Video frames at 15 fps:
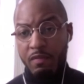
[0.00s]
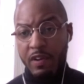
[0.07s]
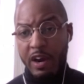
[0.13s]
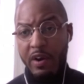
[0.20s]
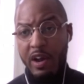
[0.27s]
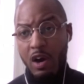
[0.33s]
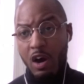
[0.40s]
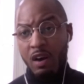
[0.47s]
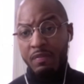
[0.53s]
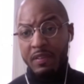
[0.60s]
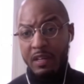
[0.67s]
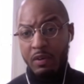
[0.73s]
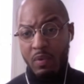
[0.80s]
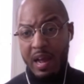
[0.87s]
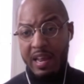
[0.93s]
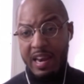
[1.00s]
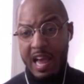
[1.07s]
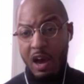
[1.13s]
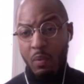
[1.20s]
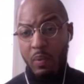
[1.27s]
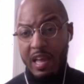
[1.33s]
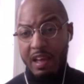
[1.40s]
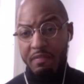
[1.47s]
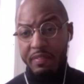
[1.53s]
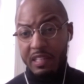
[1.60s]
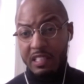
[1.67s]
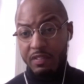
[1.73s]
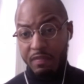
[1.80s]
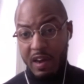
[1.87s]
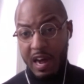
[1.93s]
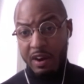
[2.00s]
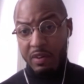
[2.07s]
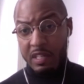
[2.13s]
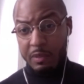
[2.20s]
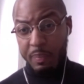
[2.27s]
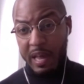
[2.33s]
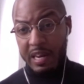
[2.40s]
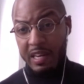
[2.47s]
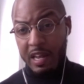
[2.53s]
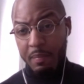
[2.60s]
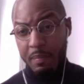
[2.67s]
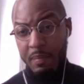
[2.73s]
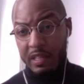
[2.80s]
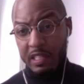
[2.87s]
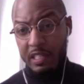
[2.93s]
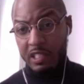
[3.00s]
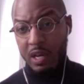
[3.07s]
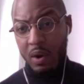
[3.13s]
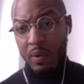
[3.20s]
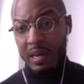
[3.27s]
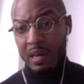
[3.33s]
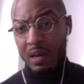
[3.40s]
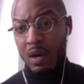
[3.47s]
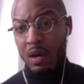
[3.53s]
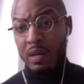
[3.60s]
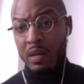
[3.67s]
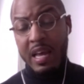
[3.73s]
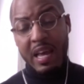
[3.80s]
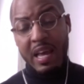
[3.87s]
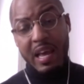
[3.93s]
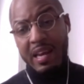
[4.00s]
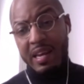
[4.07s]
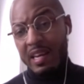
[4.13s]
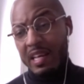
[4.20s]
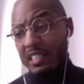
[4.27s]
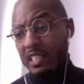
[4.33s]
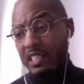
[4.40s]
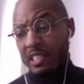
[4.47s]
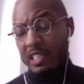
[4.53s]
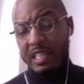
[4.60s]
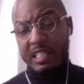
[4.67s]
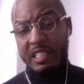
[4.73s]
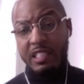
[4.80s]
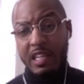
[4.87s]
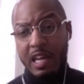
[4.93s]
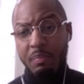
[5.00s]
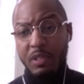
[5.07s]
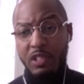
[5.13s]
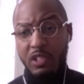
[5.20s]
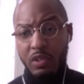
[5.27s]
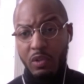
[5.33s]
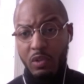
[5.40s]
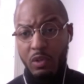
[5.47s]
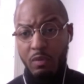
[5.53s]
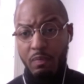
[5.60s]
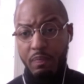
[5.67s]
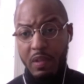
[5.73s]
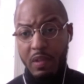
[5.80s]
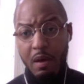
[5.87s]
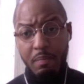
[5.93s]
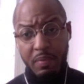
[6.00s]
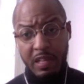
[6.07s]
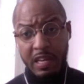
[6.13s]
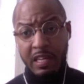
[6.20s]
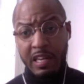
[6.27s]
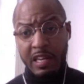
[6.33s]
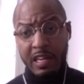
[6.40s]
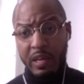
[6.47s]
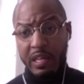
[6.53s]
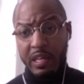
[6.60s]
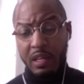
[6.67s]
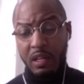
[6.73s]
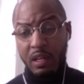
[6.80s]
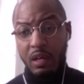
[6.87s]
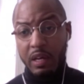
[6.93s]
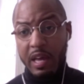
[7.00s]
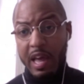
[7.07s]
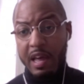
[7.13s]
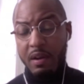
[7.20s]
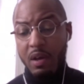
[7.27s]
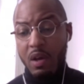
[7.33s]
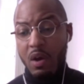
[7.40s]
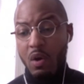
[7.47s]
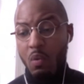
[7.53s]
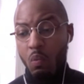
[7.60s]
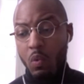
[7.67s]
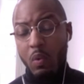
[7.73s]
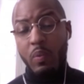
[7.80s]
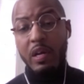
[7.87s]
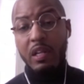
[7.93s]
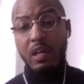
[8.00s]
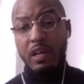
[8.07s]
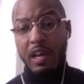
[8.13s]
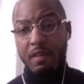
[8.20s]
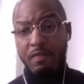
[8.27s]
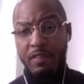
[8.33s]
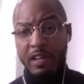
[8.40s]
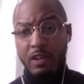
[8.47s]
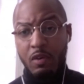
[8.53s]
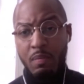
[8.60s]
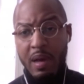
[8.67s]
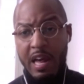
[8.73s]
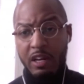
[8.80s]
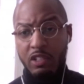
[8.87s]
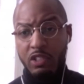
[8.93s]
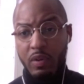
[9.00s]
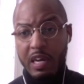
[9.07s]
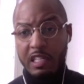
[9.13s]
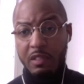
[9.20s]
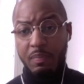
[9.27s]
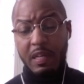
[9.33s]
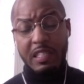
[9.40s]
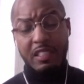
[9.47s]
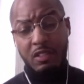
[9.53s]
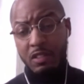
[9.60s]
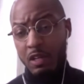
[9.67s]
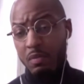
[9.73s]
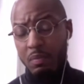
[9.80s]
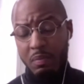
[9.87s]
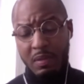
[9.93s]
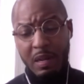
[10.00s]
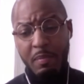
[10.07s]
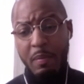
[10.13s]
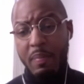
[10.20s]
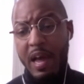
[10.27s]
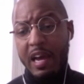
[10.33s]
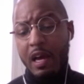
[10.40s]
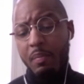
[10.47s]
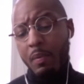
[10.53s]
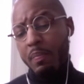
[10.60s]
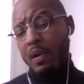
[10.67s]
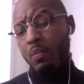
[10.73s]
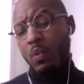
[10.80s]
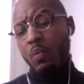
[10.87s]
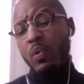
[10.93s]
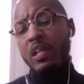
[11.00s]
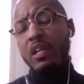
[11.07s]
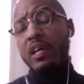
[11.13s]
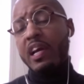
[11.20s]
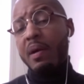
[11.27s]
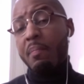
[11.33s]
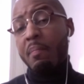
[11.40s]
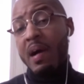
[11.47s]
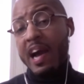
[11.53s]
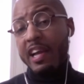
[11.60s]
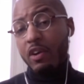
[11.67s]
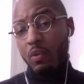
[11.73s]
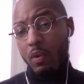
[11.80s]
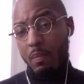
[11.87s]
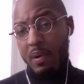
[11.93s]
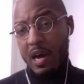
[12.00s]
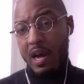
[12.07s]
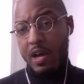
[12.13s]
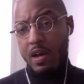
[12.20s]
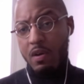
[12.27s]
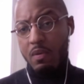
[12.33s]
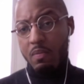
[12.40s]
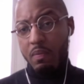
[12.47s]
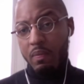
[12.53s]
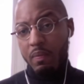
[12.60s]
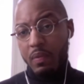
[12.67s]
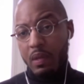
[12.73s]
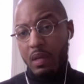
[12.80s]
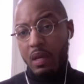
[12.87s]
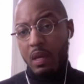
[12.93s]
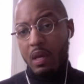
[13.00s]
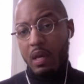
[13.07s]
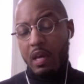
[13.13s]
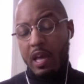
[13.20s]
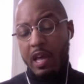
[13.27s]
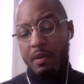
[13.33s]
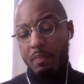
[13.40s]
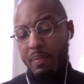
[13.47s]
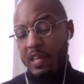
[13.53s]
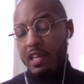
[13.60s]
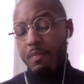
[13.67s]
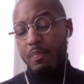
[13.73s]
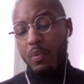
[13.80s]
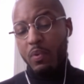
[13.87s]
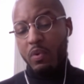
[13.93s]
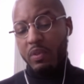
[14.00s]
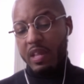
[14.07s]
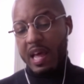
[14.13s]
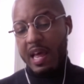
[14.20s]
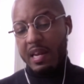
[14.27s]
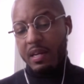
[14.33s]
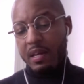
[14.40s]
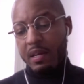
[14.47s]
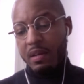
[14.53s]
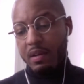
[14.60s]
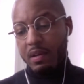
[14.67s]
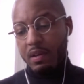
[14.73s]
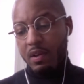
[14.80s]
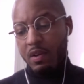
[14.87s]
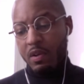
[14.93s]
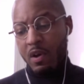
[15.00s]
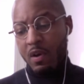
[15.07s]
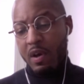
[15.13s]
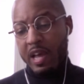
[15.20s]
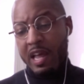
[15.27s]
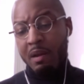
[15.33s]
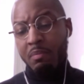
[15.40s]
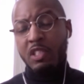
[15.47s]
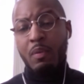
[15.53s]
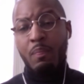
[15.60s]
Very often right now we have this virus pandemic that's going on, and this is an exceptional thing that we can look at. When we look at fecal matter transplants, no, let me back up a bit. When we look at microbiome and people that, and